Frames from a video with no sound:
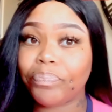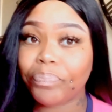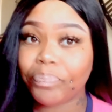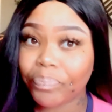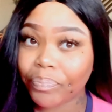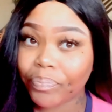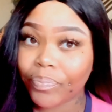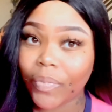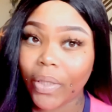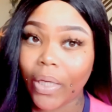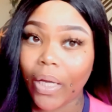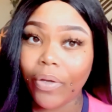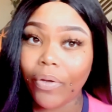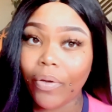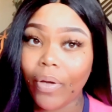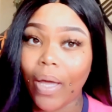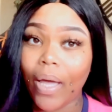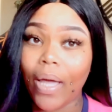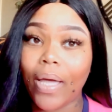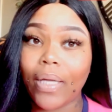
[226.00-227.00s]
yeah, you
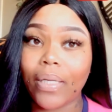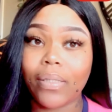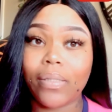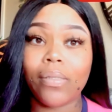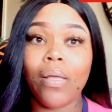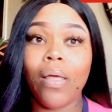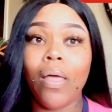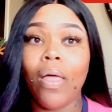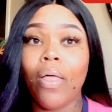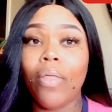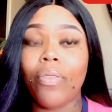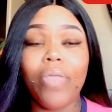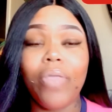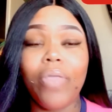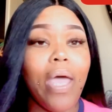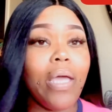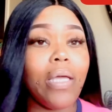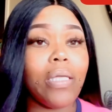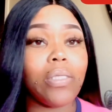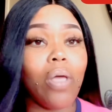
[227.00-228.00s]
guys, that is
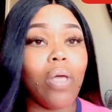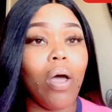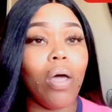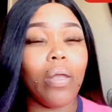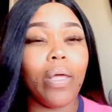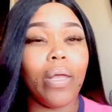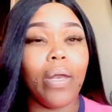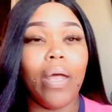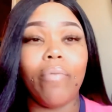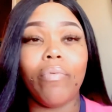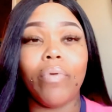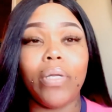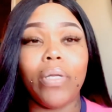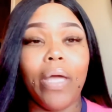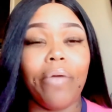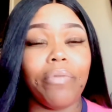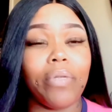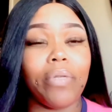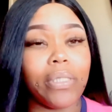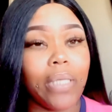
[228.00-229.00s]
all that I really have to
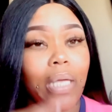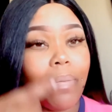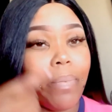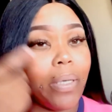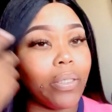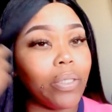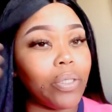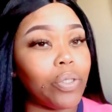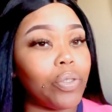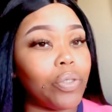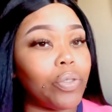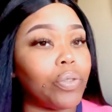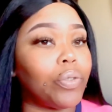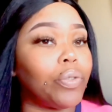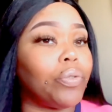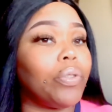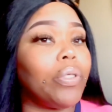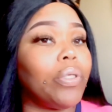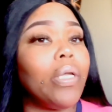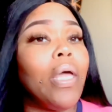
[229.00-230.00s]
say about this unit.
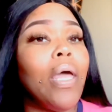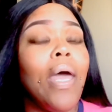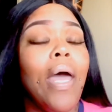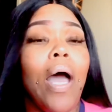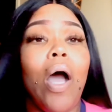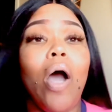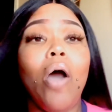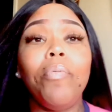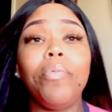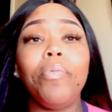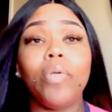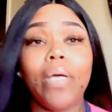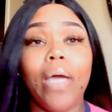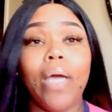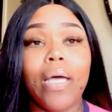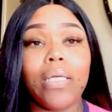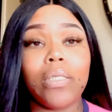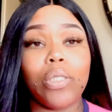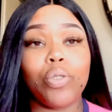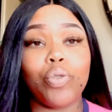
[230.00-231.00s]
I hope you guys
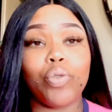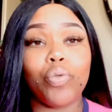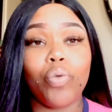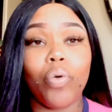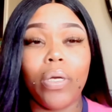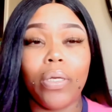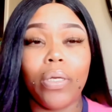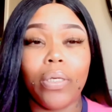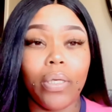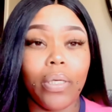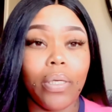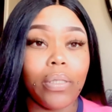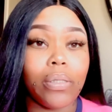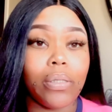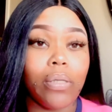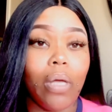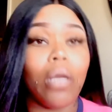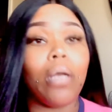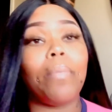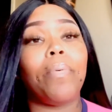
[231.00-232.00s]
enjoyed the installing
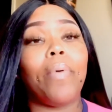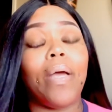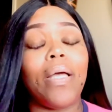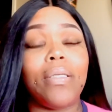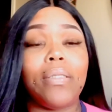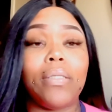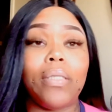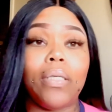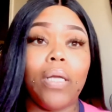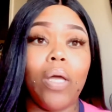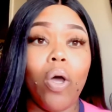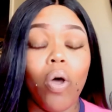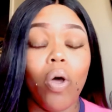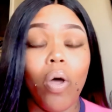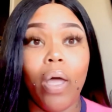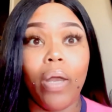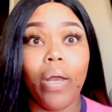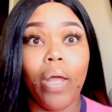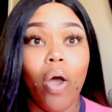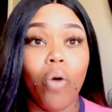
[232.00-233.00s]
process, and I
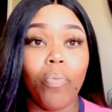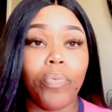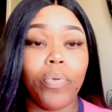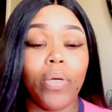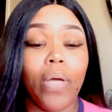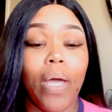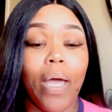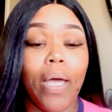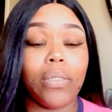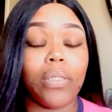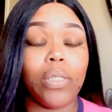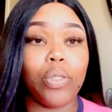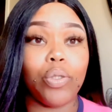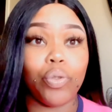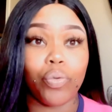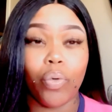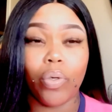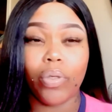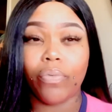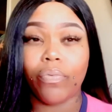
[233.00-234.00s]
hope you guys enjoyed the
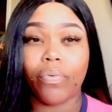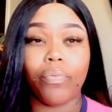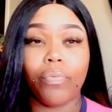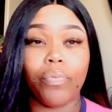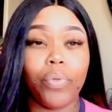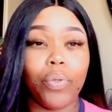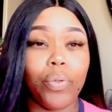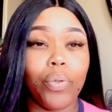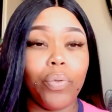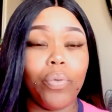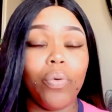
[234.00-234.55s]
review.